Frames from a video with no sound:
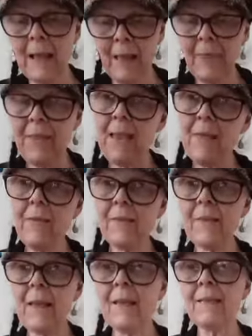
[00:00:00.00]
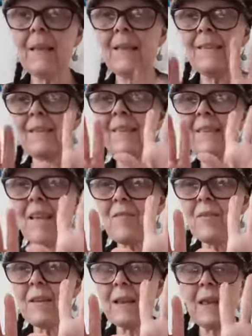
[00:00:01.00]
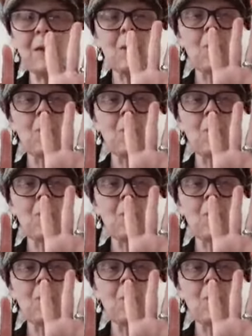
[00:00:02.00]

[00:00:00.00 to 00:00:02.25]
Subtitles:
And the other side has 7.